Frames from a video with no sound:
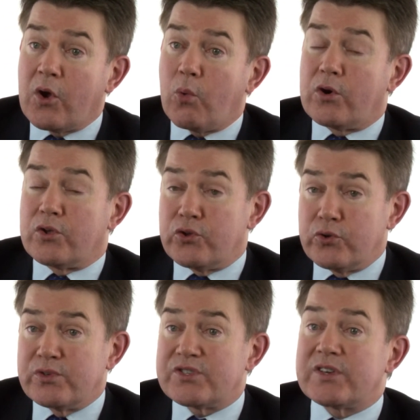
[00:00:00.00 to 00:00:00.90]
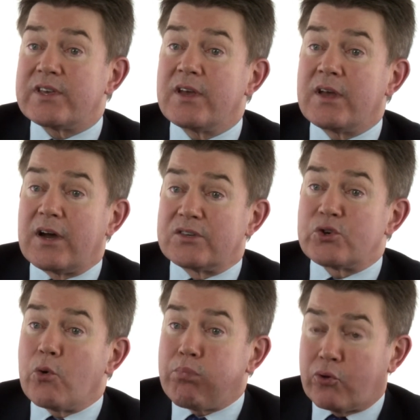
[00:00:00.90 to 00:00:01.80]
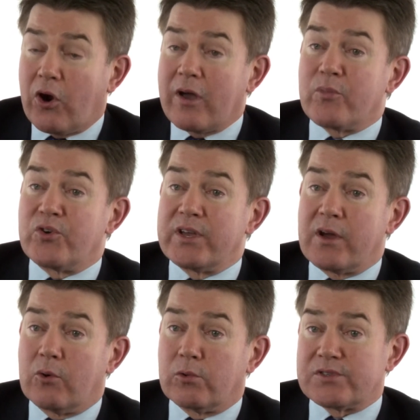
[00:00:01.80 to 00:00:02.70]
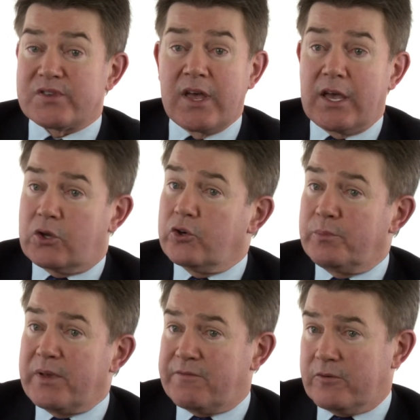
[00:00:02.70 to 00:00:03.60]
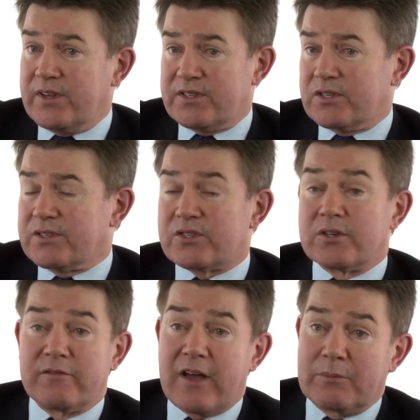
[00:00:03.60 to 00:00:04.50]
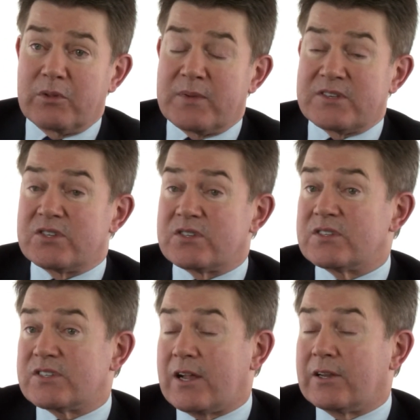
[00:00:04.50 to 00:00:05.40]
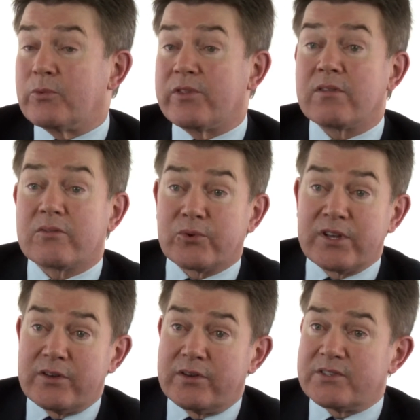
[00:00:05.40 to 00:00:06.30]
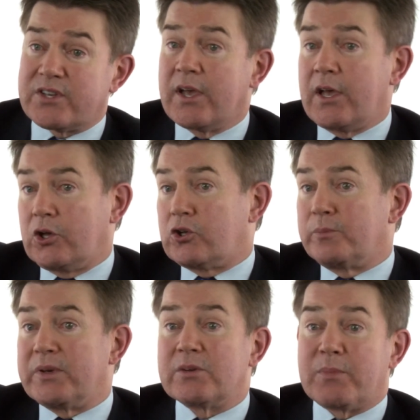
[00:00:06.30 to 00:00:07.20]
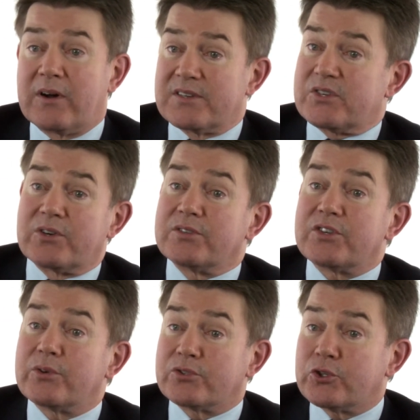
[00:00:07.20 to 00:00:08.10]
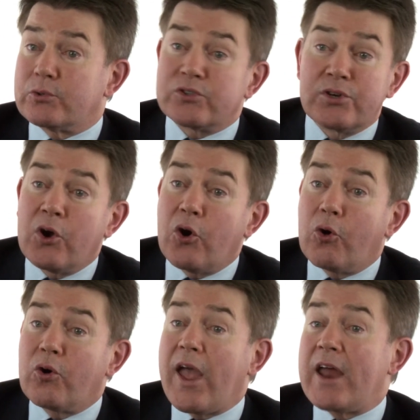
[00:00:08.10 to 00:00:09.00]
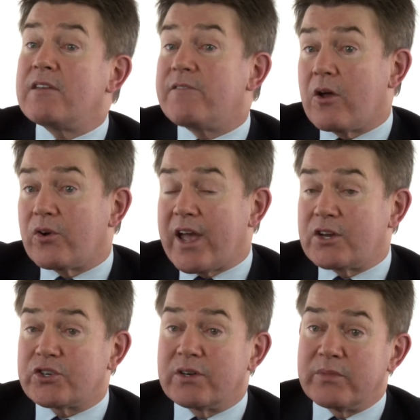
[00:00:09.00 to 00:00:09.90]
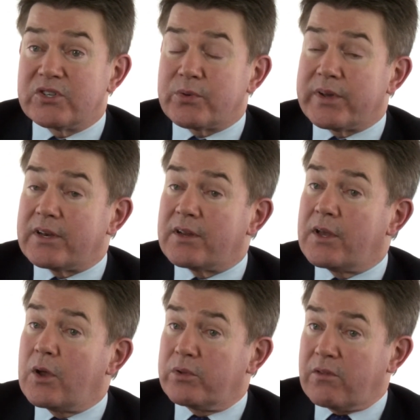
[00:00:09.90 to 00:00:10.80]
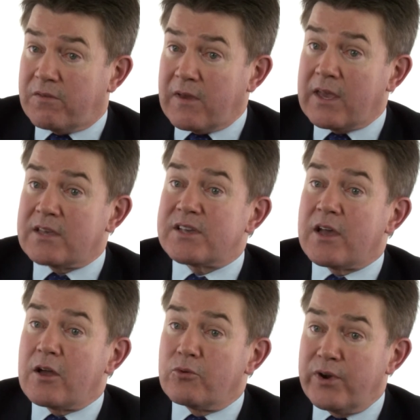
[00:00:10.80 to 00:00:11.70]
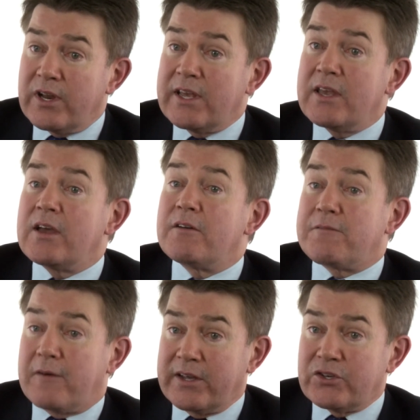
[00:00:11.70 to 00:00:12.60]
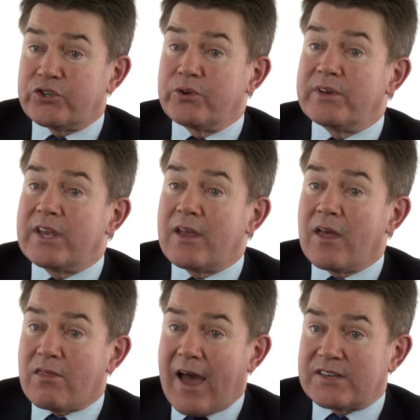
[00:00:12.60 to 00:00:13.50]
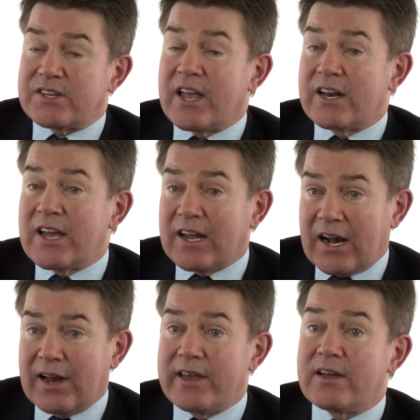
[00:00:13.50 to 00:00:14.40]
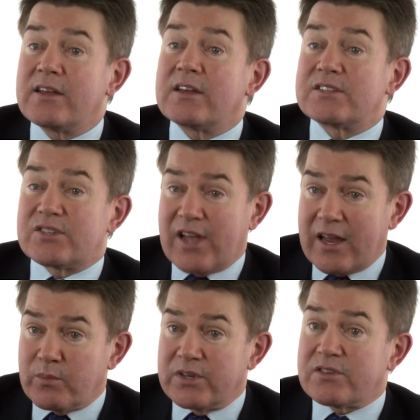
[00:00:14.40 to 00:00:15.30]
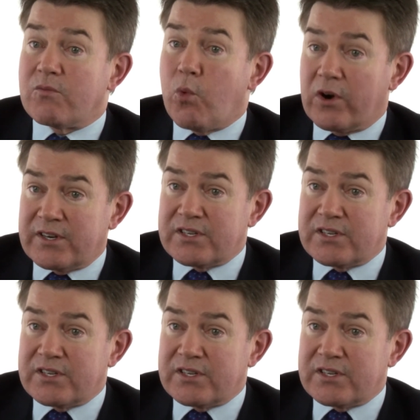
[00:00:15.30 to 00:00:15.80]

what you see as your primary goals. It could be, for instance, to develop the business and sell it within 3 years. It could be to pass it on to your children, or any variation in between. But the thing is really fine-tuning that and getting a clear statement of what it